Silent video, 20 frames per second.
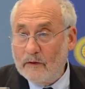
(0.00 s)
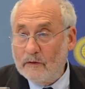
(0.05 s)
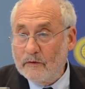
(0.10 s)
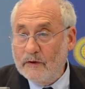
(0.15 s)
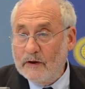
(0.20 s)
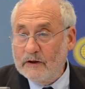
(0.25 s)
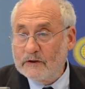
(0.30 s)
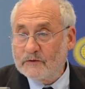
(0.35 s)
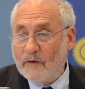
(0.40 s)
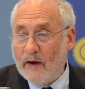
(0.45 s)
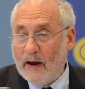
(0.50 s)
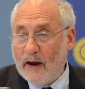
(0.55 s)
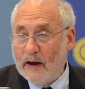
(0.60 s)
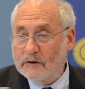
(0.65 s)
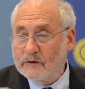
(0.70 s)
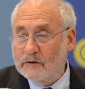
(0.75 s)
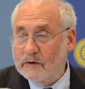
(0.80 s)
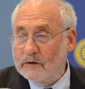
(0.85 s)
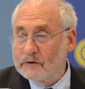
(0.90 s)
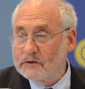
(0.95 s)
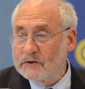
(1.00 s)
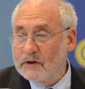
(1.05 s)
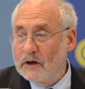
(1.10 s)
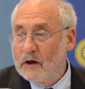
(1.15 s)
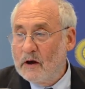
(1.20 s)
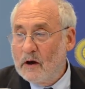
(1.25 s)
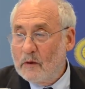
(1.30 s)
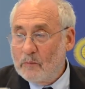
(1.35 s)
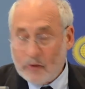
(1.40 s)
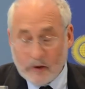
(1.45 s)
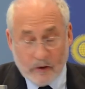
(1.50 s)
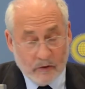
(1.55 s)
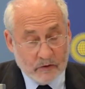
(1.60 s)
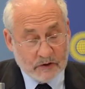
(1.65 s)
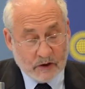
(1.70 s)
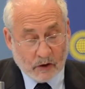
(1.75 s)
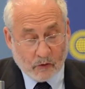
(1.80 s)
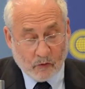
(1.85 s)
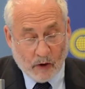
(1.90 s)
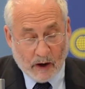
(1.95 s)
these factors
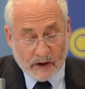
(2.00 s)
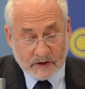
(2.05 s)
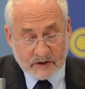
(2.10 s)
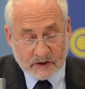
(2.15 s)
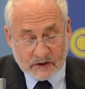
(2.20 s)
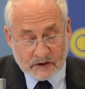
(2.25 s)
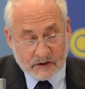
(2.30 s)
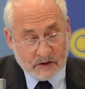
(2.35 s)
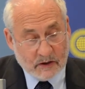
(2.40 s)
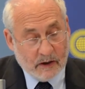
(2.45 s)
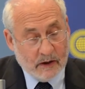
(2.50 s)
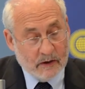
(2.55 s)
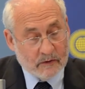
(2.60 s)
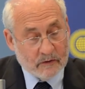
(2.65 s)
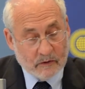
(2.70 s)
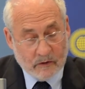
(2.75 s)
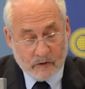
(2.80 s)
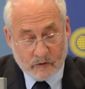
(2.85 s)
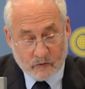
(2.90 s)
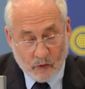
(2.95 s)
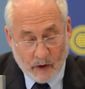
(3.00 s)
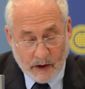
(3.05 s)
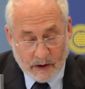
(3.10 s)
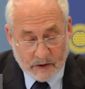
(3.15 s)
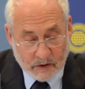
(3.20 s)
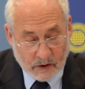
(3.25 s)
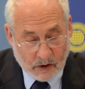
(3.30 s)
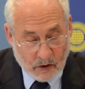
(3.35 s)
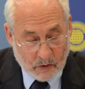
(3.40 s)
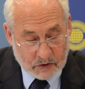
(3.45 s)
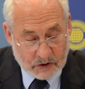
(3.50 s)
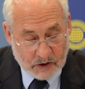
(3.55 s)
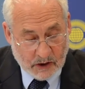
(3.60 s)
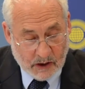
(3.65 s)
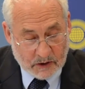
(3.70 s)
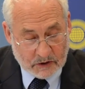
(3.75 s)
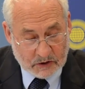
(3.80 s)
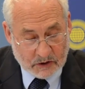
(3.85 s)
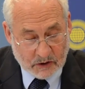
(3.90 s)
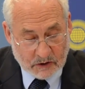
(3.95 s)
produced a crisis in trade
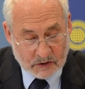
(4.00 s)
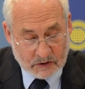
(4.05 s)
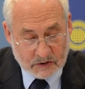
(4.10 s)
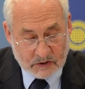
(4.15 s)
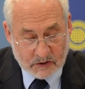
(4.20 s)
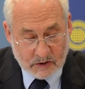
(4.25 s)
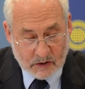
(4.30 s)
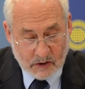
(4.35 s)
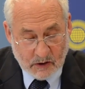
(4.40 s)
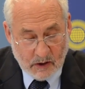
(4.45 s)
negotiations.